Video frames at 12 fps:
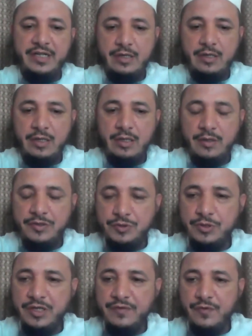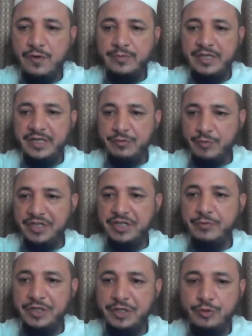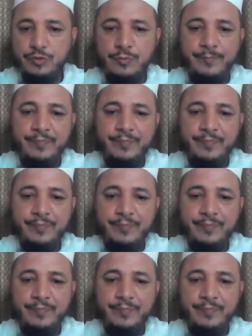student from the year 2022,